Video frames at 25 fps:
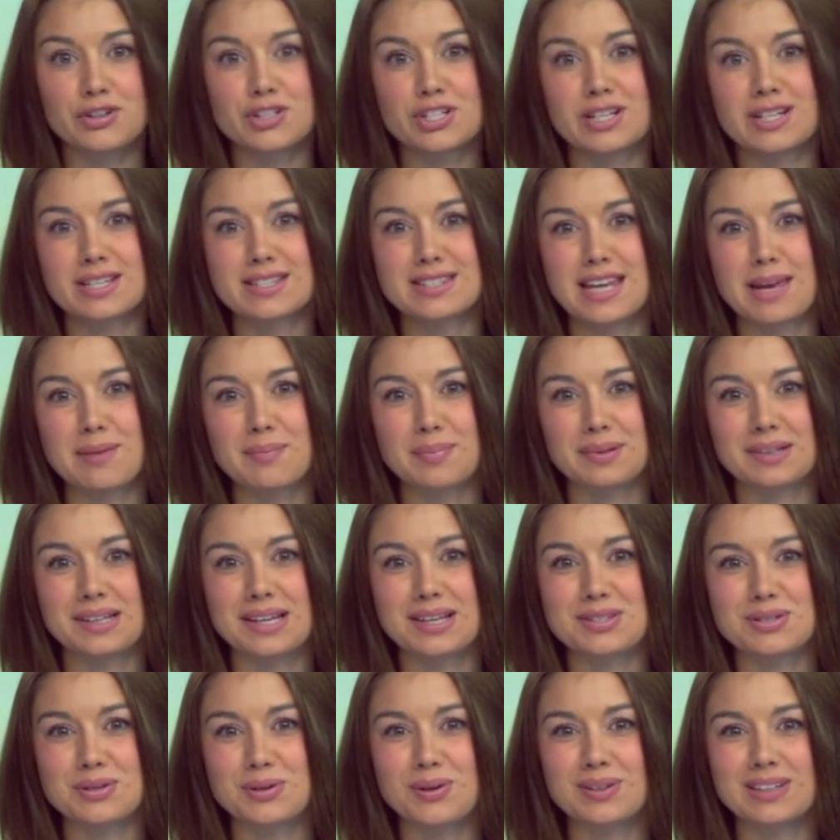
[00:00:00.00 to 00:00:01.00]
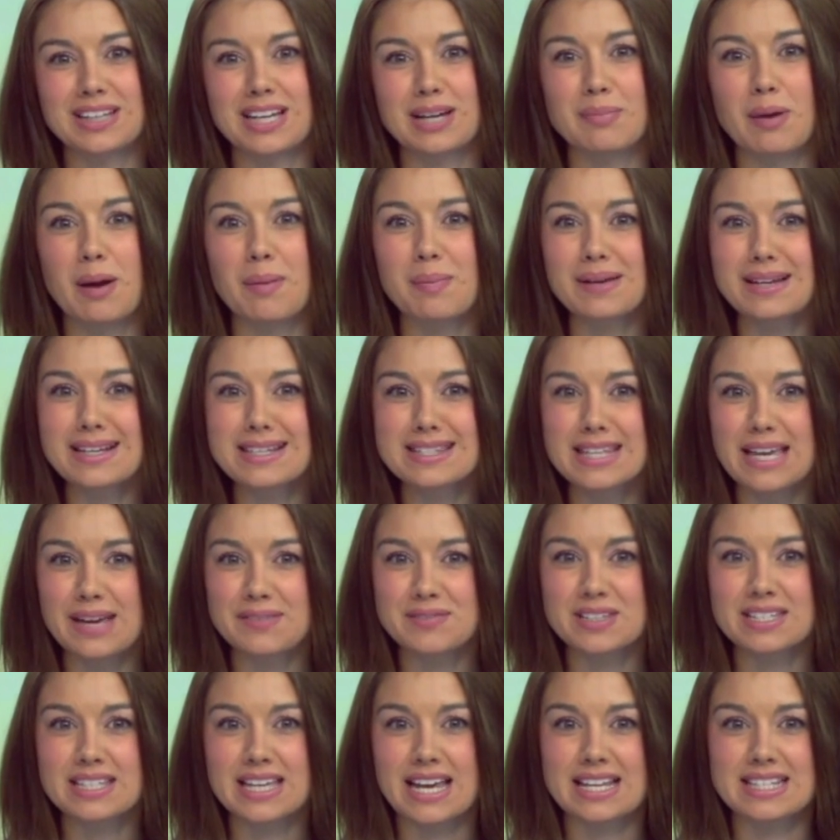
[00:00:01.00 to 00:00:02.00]
Virginia State Police are holding a public
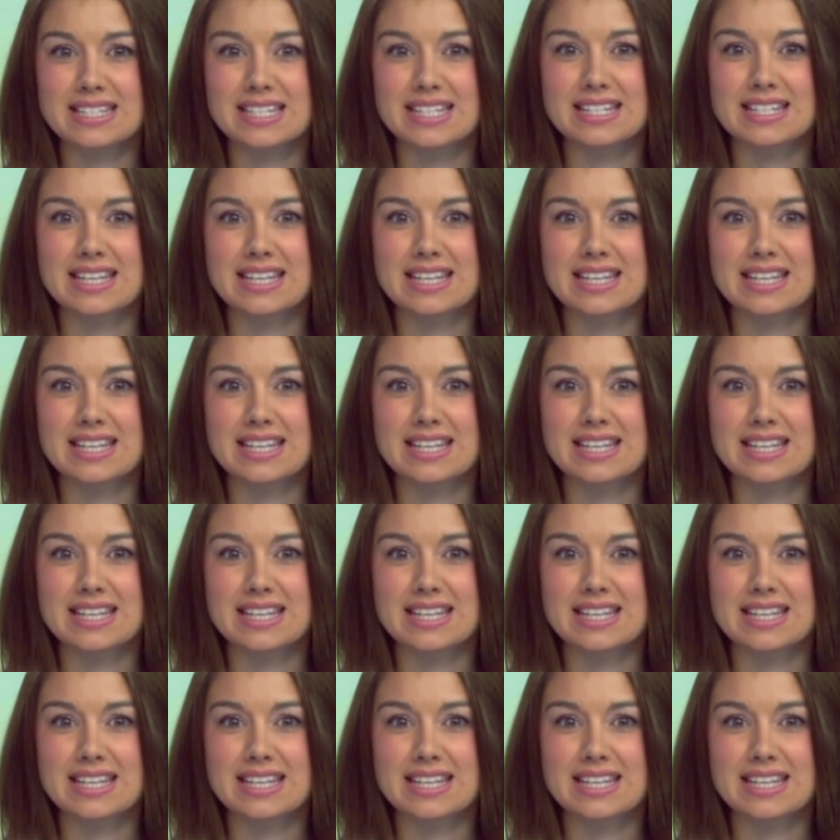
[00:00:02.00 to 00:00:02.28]
safety day